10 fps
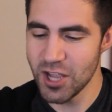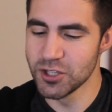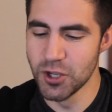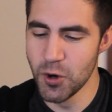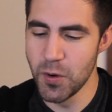
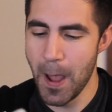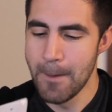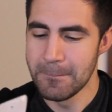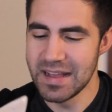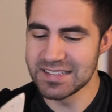Dude,
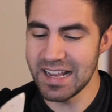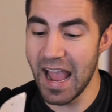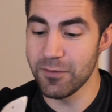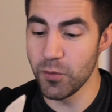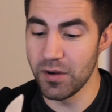it's like
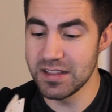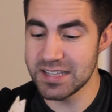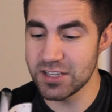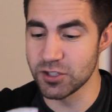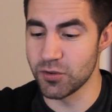every one of these
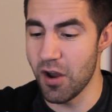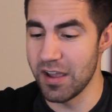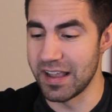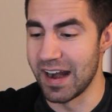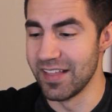has a
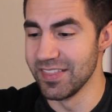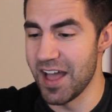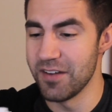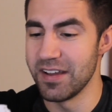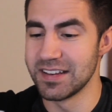drawing, and I
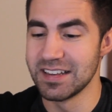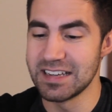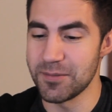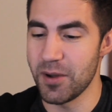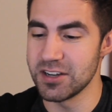love it!
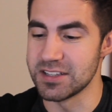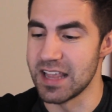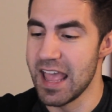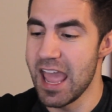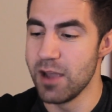Dear Pungence,
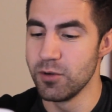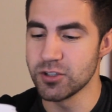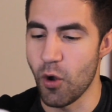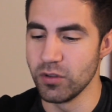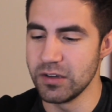it
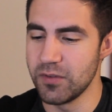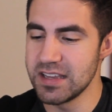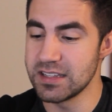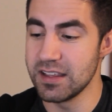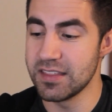was only
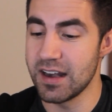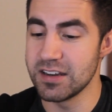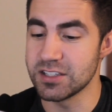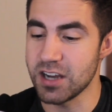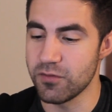recently that I
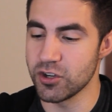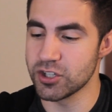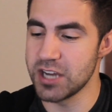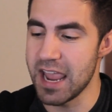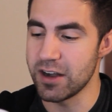discovered your
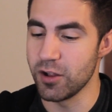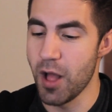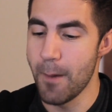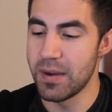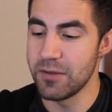channel,
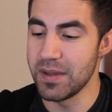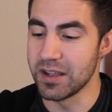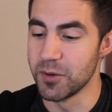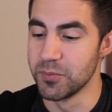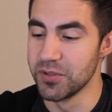but I've
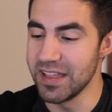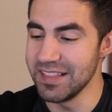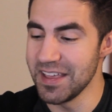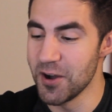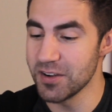been
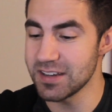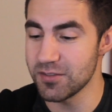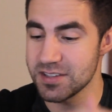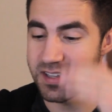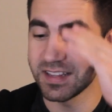completely hooked
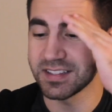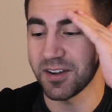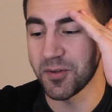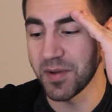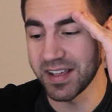ever since.
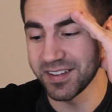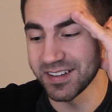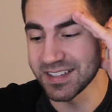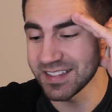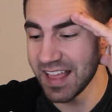Oh my
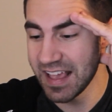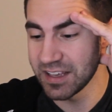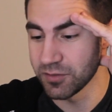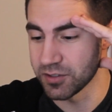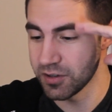goodness,
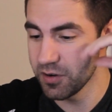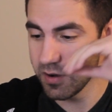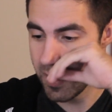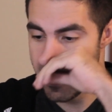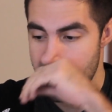thank you,
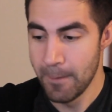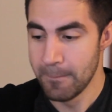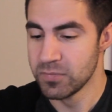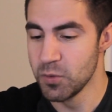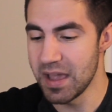dude.
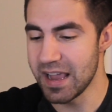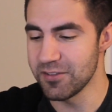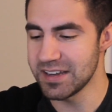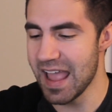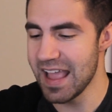You make
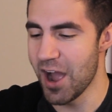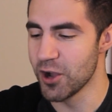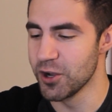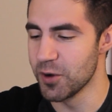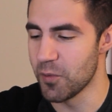every day a
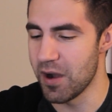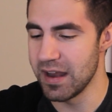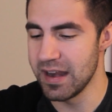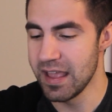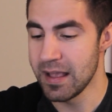good
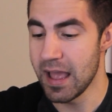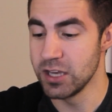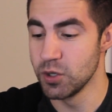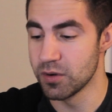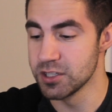one,
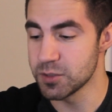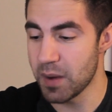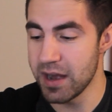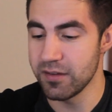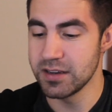and you are
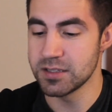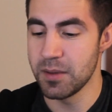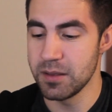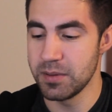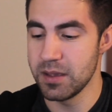inspiring to
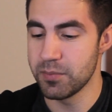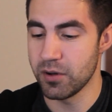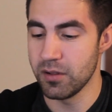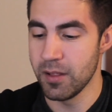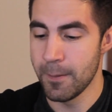many
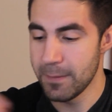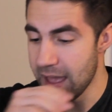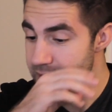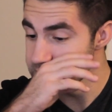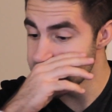people.
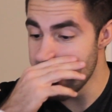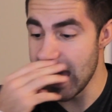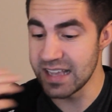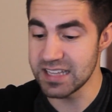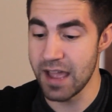As
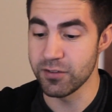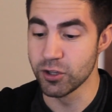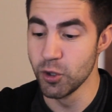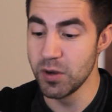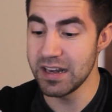thanks, I've
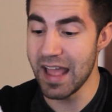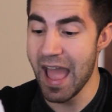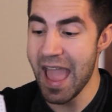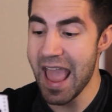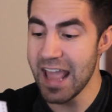included a
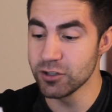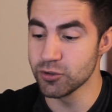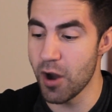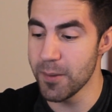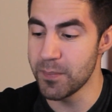
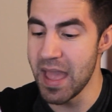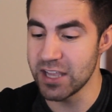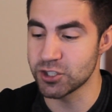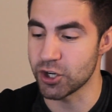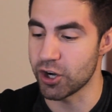hand-drawn
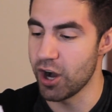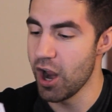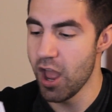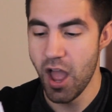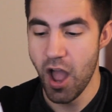picture
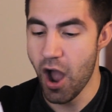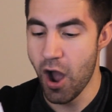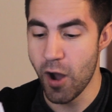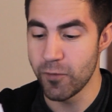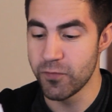
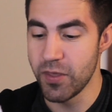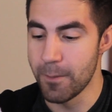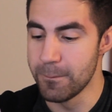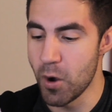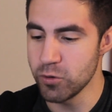of the
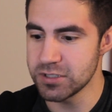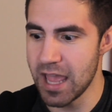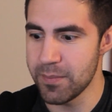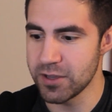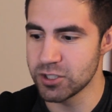most
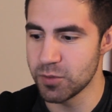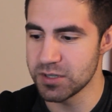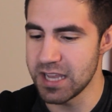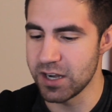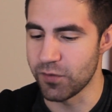epic
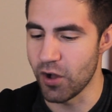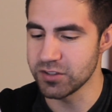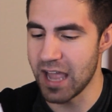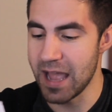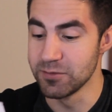Super Saiyan of
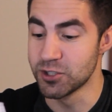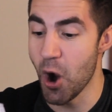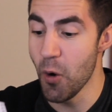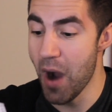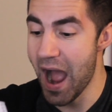all time,
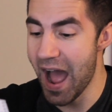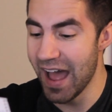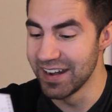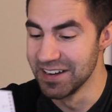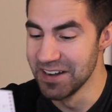
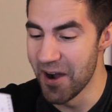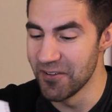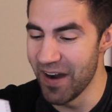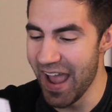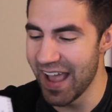Gohan!
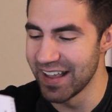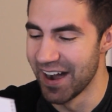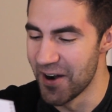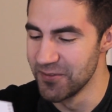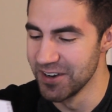No way!
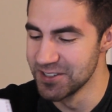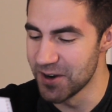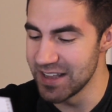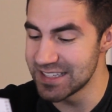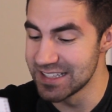Hope you
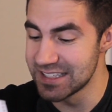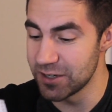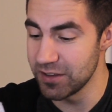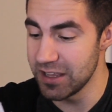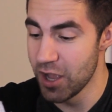enjoyed.
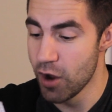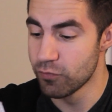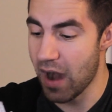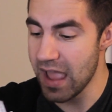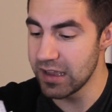Sincerely,
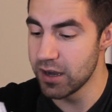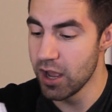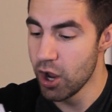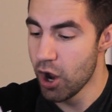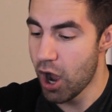Ryan.
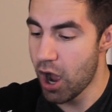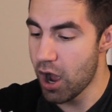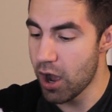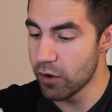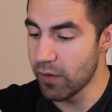
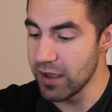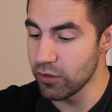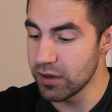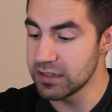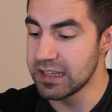Uh, Ryan
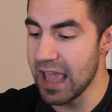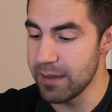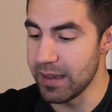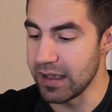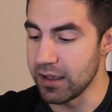Lawton
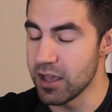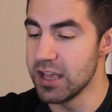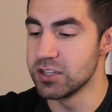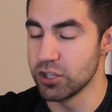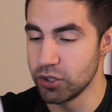Gaming
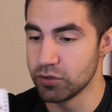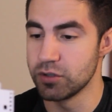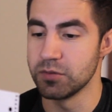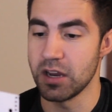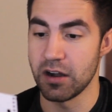is the
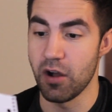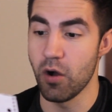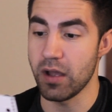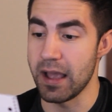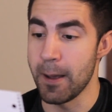YouTube channel.
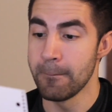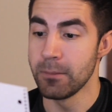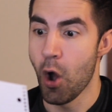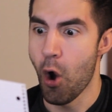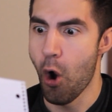Okay,
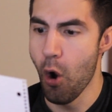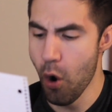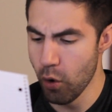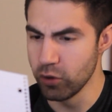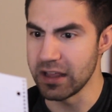
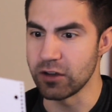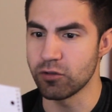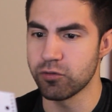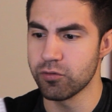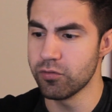holy
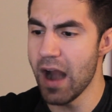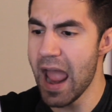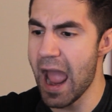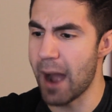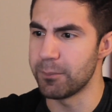
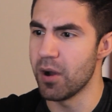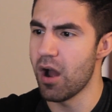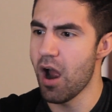crap!